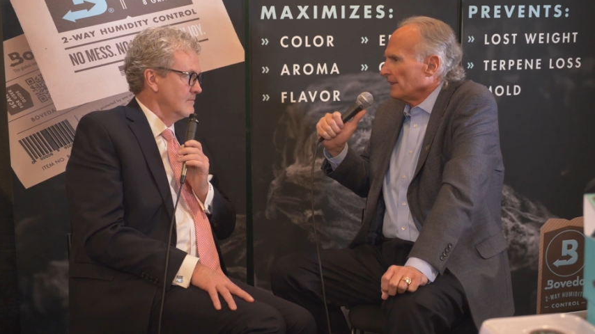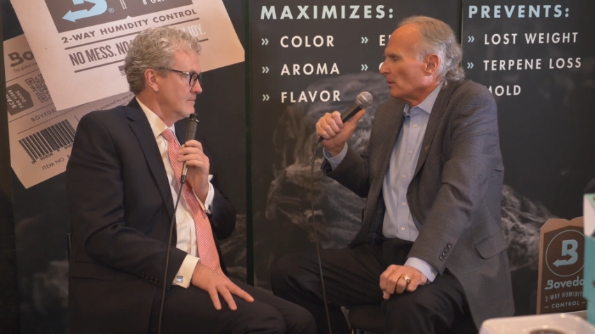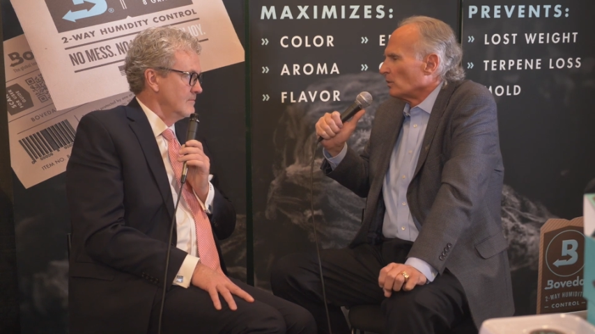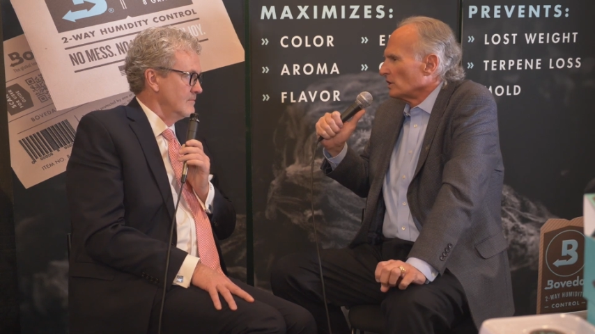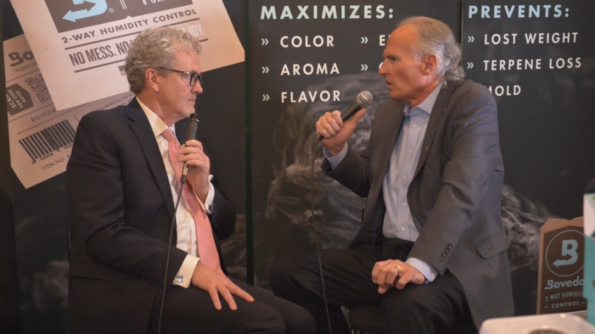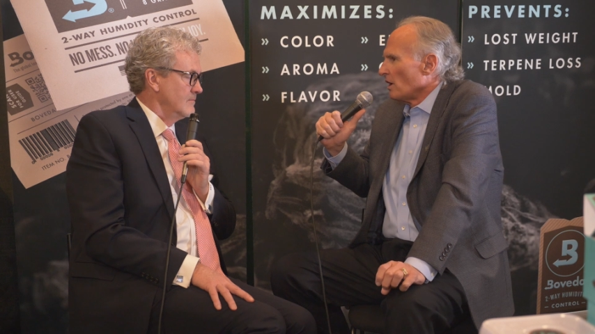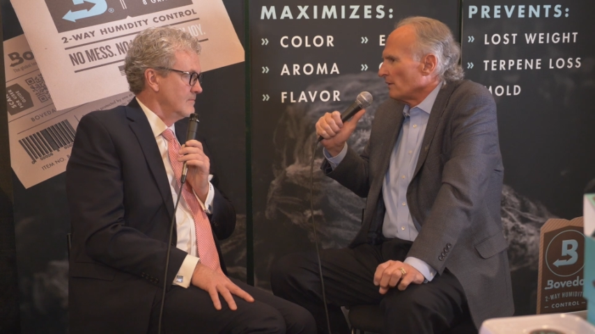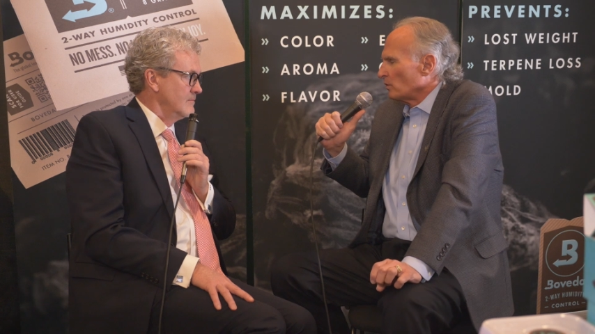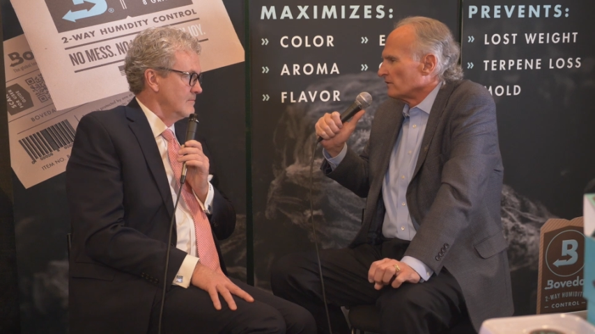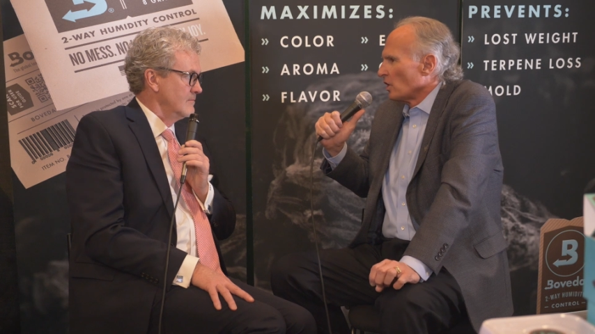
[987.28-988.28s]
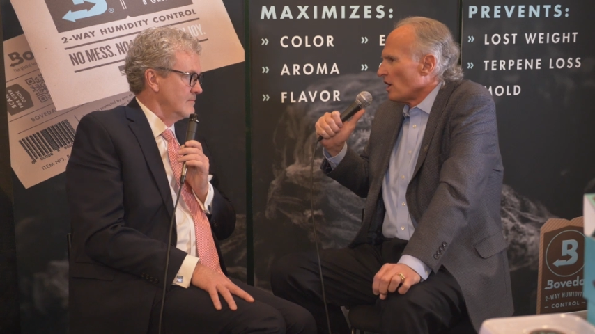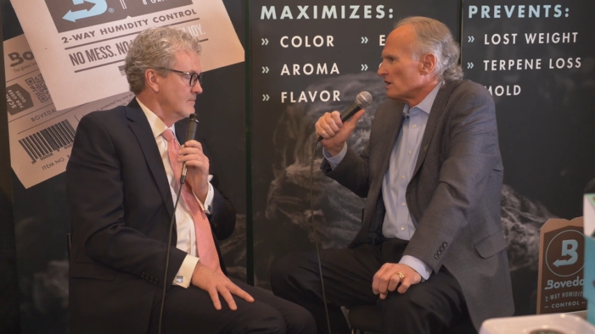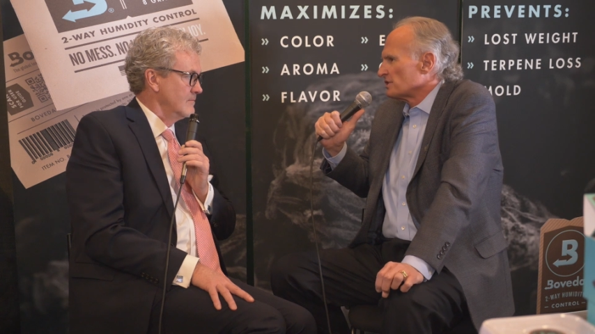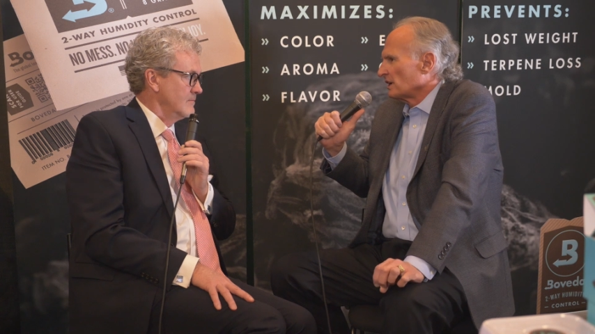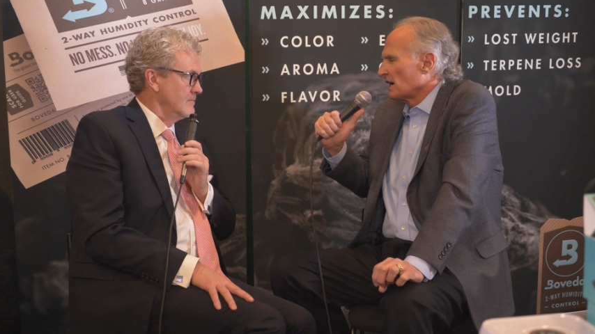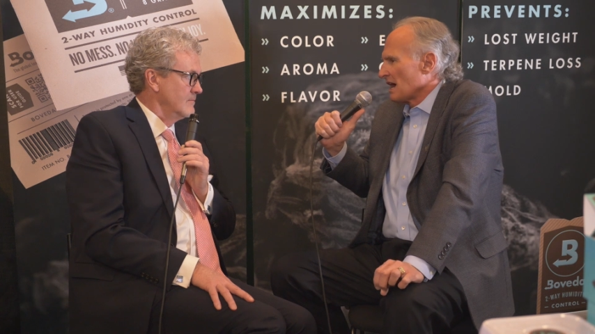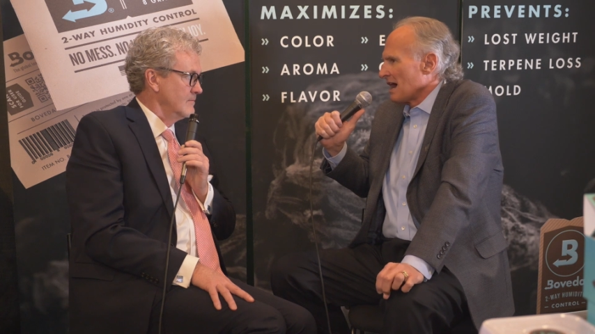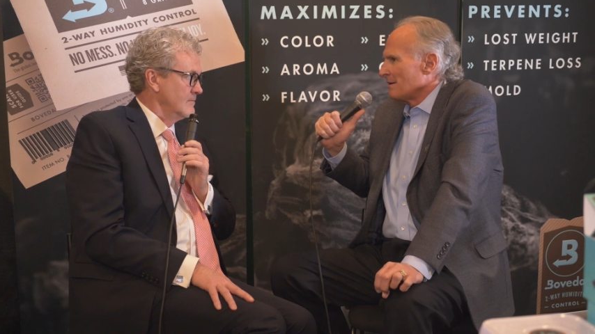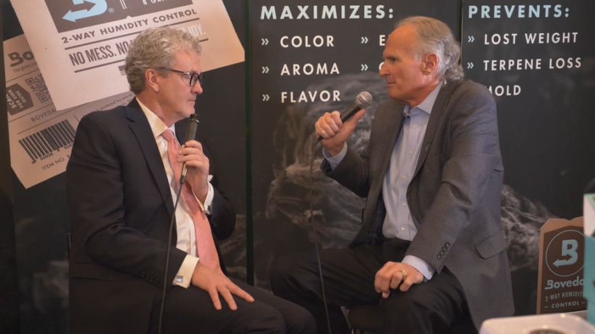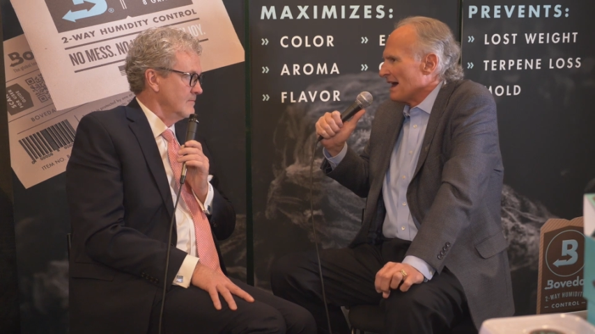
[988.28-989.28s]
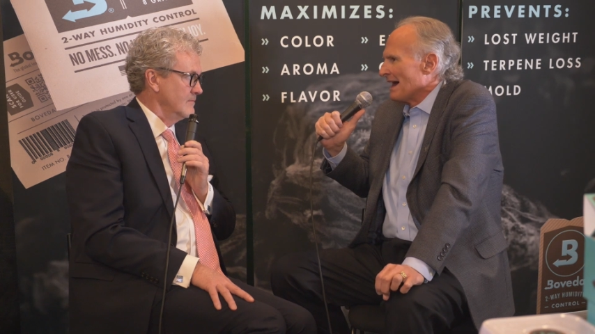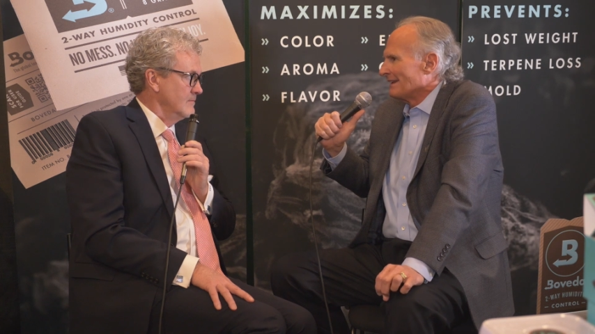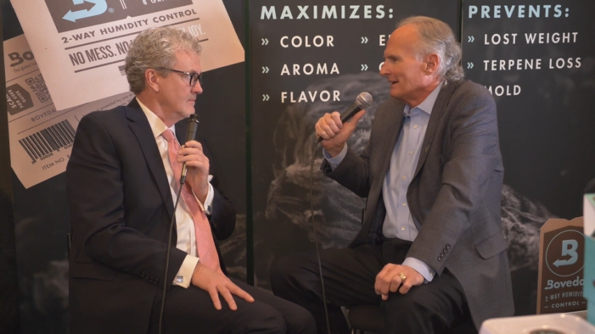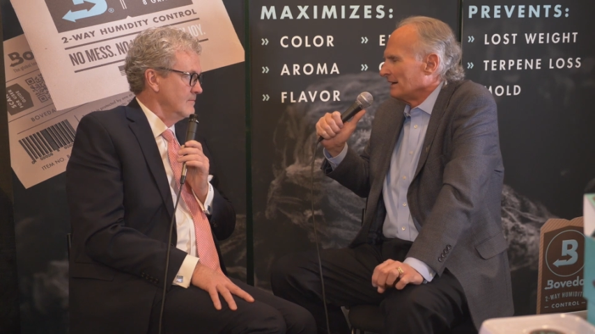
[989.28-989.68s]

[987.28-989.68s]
Speaker 1: than we lo we've lost in combat